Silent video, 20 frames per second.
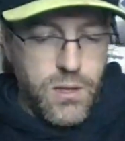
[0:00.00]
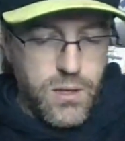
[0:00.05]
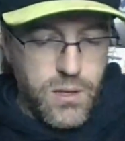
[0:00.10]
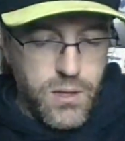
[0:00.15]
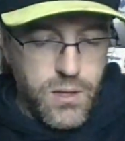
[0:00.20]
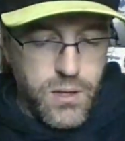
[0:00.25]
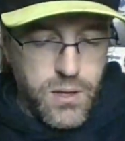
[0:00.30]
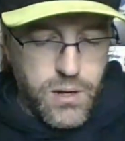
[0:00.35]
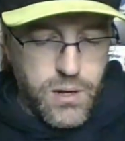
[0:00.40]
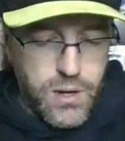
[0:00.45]

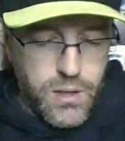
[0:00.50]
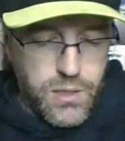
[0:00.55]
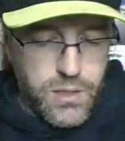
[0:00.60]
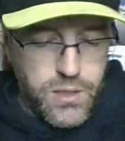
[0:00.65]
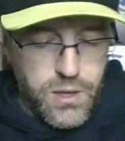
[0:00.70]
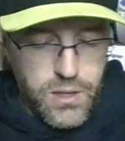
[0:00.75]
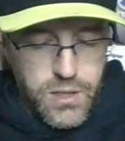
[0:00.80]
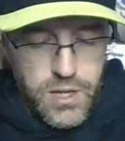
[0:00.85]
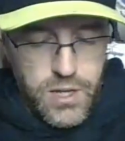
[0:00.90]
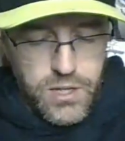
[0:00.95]
I
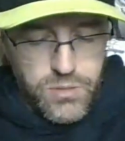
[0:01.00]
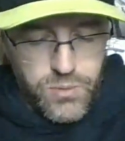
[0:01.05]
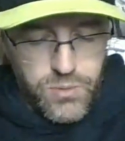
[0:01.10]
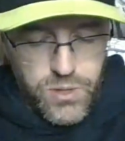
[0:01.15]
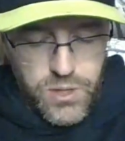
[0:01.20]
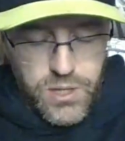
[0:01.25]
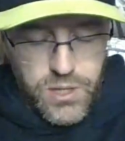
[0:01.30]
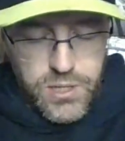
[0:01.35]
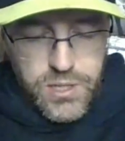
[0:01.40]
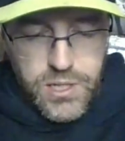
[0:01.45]
think that's what
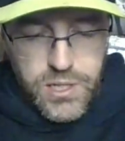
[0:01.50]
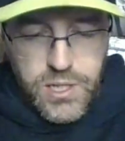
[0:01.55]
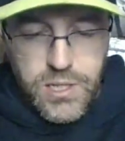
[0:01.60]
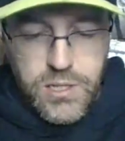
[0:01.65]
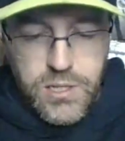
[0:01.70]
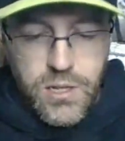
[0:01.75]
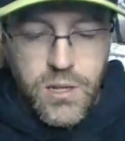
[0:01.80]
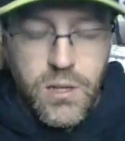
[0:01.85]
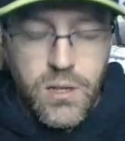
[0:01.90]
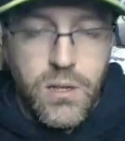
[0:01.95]
this is.
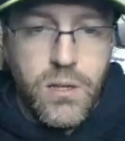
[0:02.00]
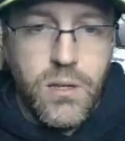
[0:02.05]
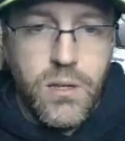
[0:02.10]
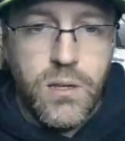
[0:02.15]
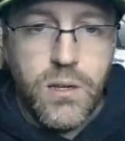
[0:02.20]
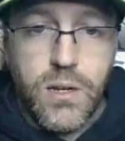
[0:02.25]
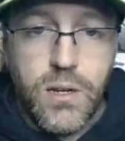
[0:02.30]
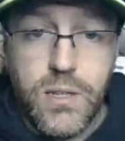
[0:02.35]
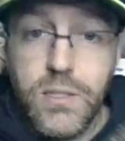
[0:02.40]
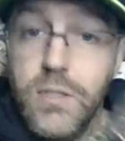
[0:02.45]

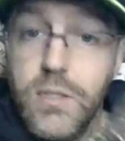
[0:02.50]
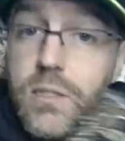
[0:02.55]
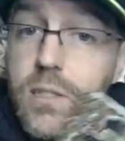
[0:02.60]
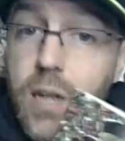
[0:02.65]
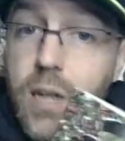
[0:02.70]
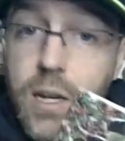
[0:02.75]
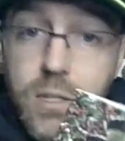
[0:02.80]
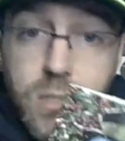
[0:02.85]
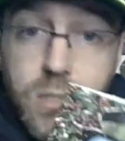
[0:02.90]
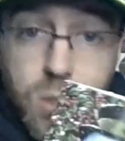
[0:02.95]
Because it's got
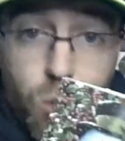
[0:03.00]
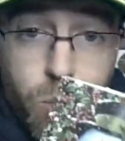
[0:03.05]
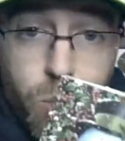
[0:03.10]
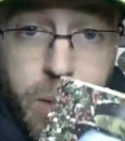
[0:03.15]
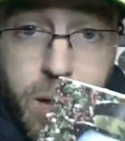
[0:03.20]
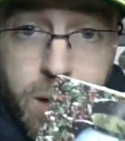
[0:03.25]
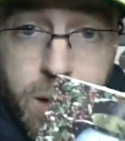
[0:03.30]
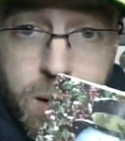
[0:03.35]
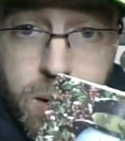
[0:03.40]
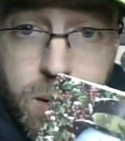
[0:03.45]
a snowman.
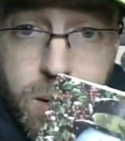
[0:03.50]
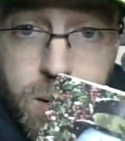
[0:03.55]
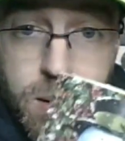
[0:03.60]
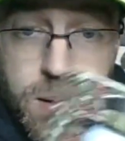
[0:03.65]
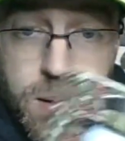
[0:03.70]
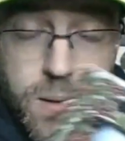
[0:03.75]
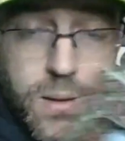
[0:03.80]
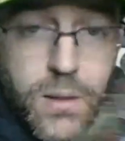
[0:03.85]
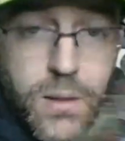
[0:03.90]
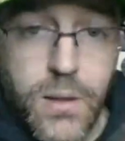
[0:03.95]

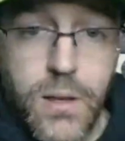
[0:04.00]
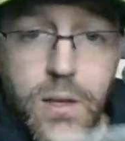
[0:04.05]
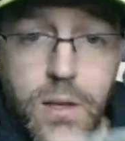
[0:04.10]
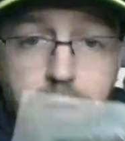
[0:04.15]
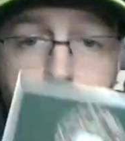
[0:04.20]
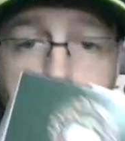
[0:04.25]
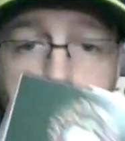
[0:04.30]
And it's got